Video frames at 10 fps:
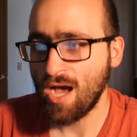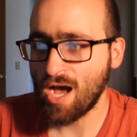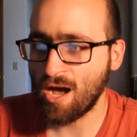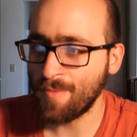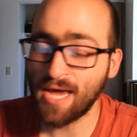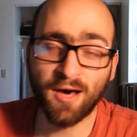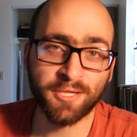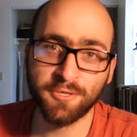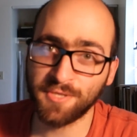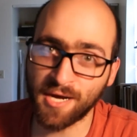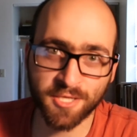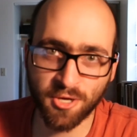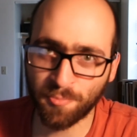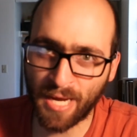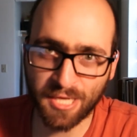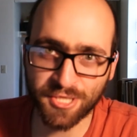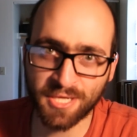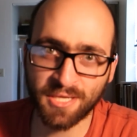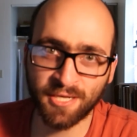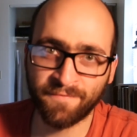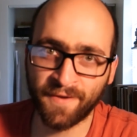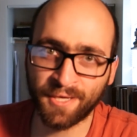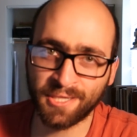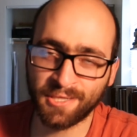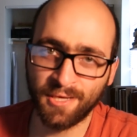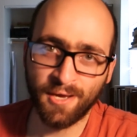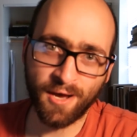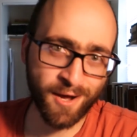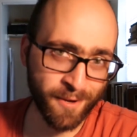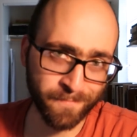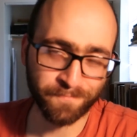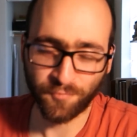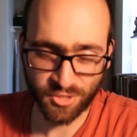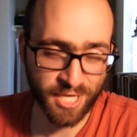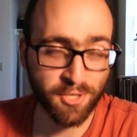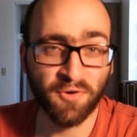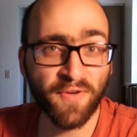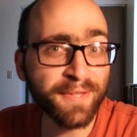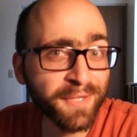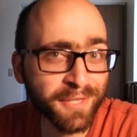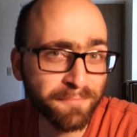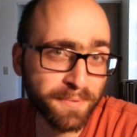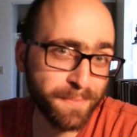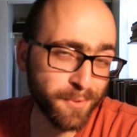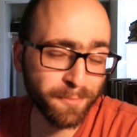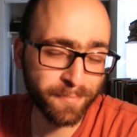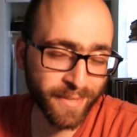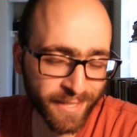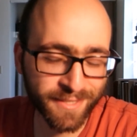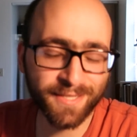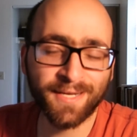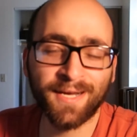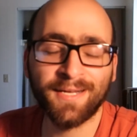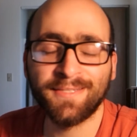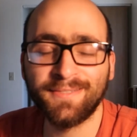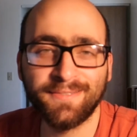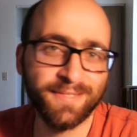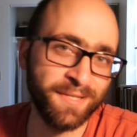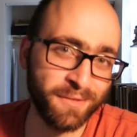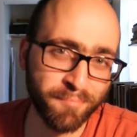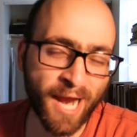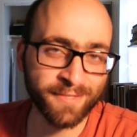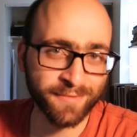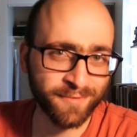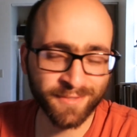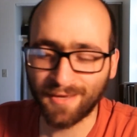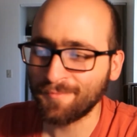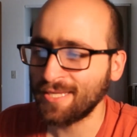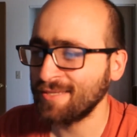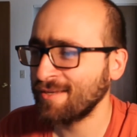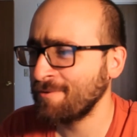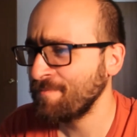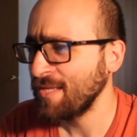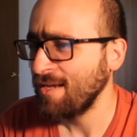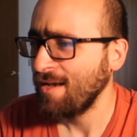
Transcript: Um, I also dog ear pages in a fix um, which I know offends some people, but uh, it's practical. I mean, you know.